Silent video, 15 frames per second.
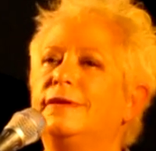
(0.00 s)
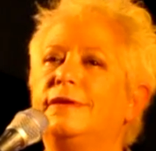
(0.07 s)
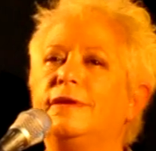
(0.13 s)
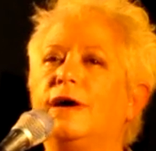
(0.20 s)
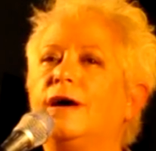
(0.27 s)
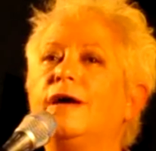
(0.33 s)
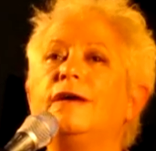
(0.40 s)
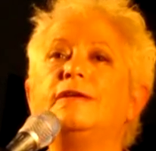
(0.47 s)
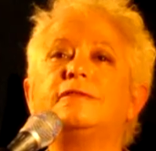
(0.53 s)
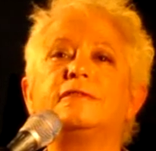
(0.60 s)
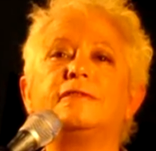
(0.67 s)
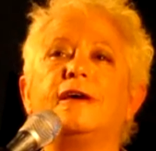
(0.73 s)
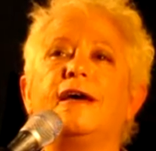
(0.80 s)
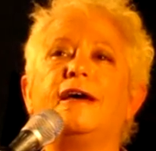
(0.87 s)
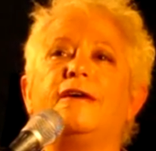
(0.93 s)
and hearts
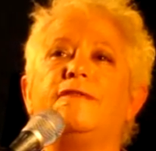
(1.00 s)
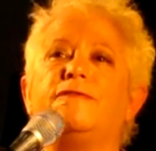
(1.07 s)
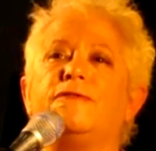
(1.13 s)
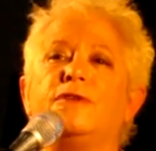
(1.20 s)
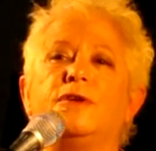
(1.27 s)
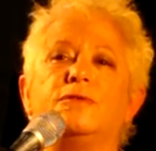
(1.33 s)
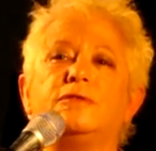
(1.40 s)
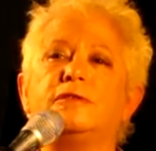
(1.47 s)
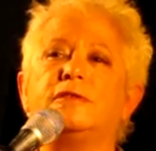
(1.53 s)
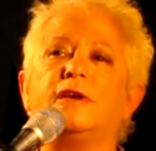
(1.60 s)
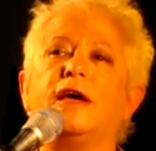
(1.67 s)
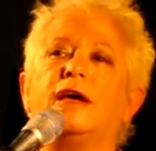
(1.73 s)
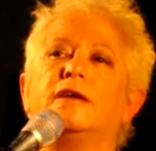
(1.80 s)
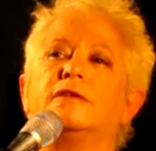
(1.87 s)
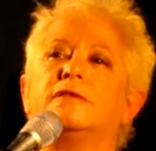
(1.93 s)
have no
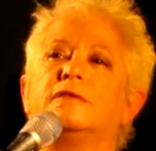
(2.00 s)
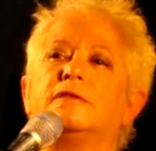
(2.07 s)
sex.